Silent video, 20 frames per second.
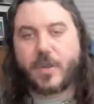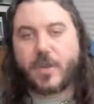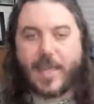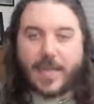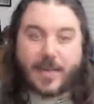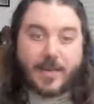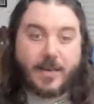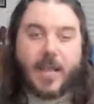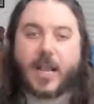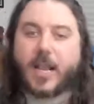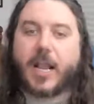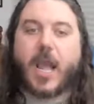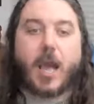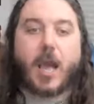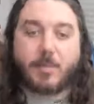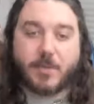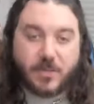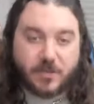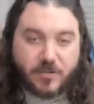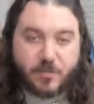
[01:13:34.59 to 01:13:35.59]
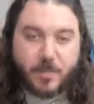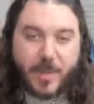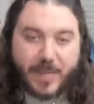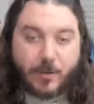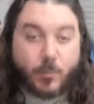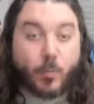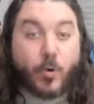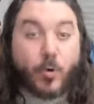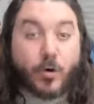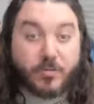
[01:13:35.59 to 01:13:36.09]
And a communist
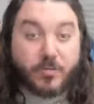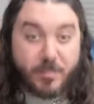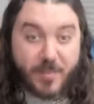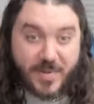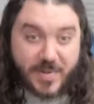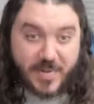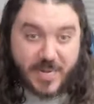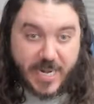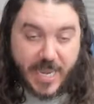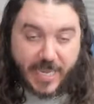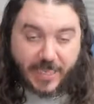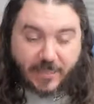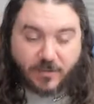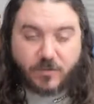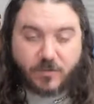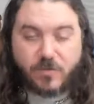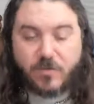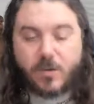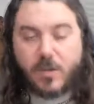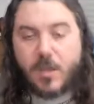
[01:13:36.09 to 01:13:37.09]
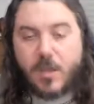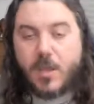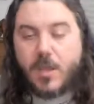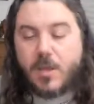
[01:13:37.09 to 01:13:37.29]
Spain would have been nice.